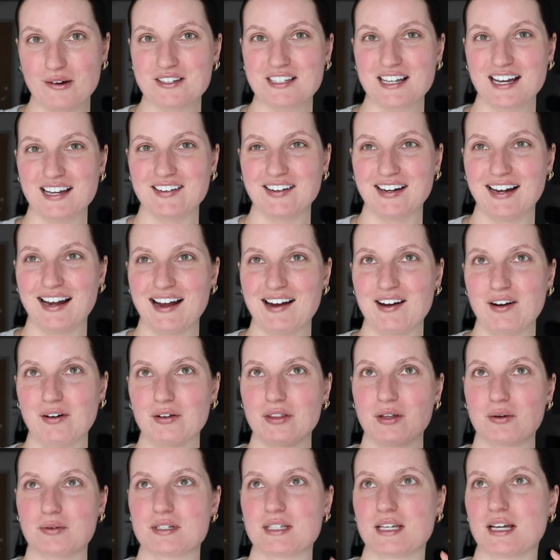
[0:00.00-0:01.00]
outside right now
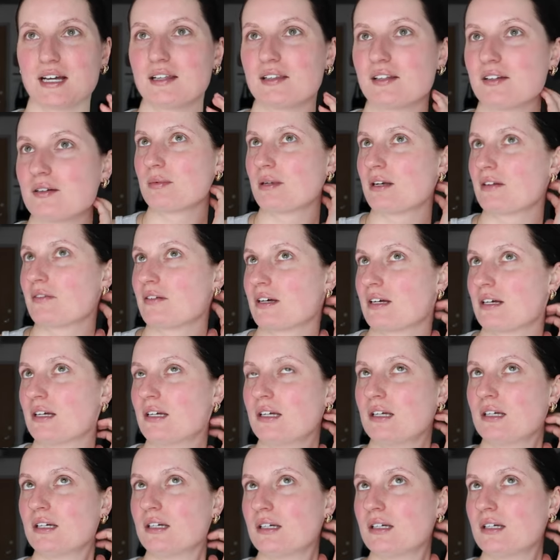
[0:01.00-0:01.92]
there was like a bit of a